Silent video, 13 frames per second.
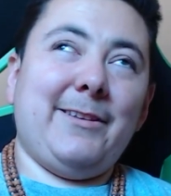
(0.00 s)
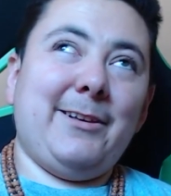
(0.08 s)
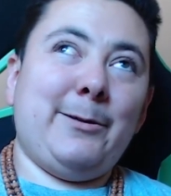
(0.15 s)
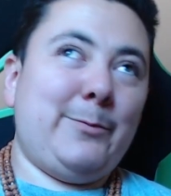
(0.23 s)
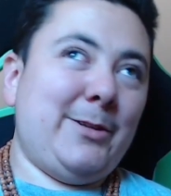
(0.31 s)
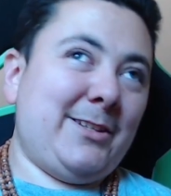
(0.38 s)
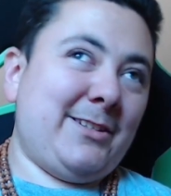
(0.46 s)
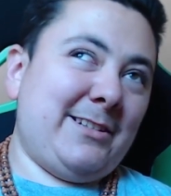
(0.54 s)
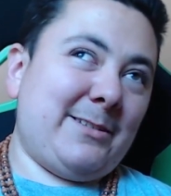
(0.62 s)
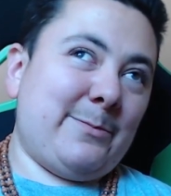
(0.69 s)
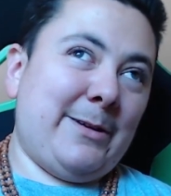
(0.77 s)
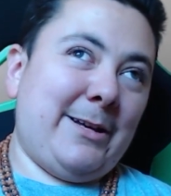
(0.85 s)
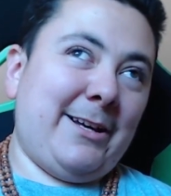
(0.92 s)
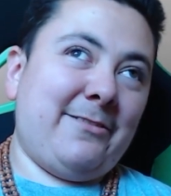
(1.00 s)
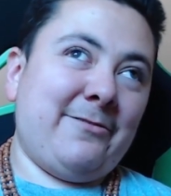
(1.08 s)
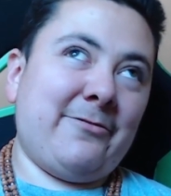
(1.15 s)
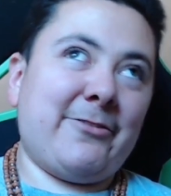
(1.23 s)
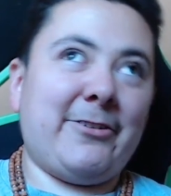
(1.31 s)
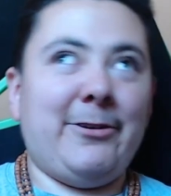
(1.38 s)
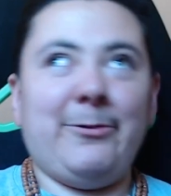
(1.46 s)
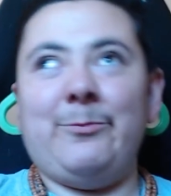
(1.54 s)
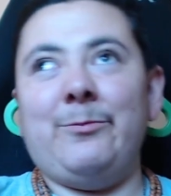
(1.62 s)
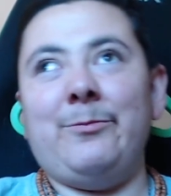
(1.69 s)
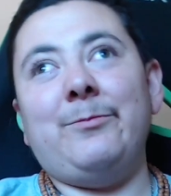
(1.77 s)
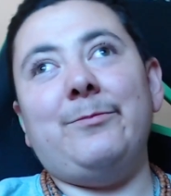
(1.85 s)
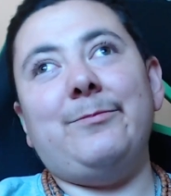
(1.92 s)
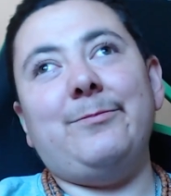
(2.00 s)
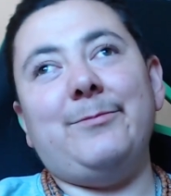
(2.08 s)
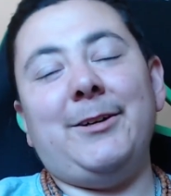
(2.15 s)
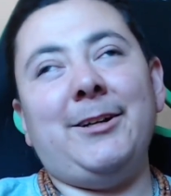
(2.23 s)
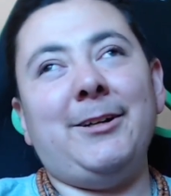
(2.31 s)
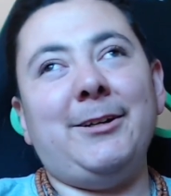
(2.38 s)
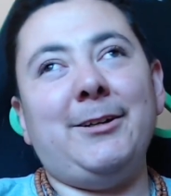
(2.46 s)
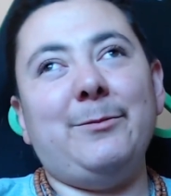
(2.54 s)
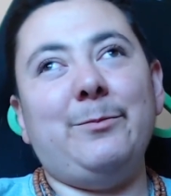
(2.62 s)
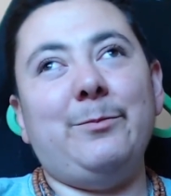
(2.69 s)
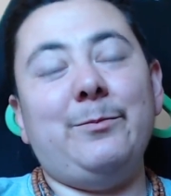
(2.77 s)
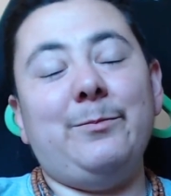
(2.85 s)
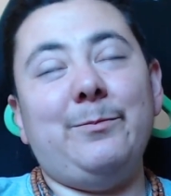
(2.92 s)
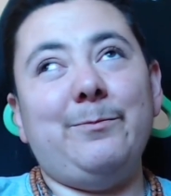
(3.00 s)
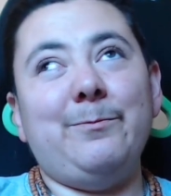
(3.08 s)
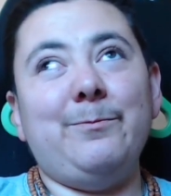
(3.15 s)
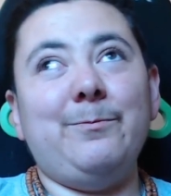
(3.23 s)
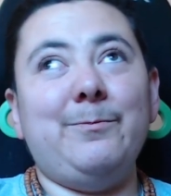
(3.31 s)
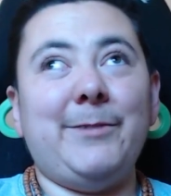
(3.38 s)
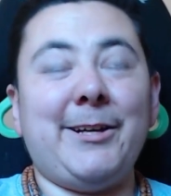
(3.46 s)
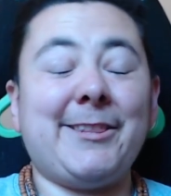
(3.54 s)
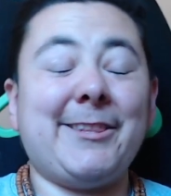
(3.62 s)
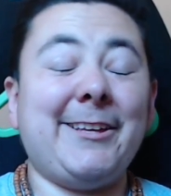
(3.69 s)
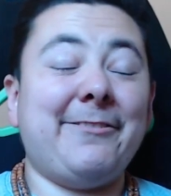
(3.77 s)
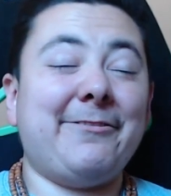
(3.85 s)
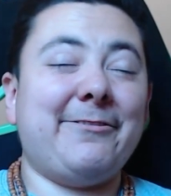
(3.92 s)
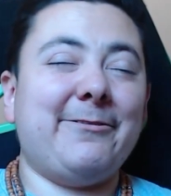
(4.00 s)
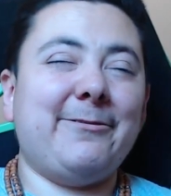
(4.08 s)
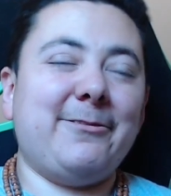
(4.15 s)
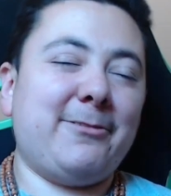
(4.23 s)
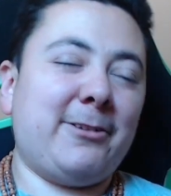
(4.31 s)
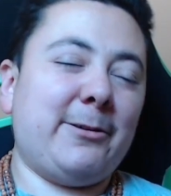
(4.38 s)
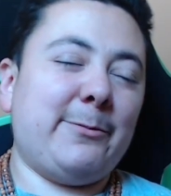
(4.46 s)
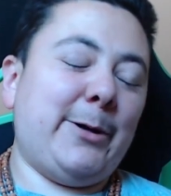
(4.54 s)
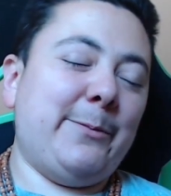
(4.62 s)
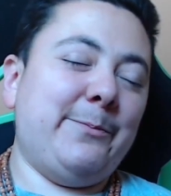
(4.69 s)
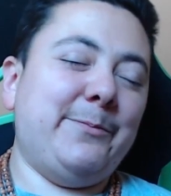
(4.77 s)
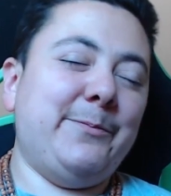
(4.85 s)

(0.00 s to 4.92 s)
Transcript: businessman from a thief or a bum?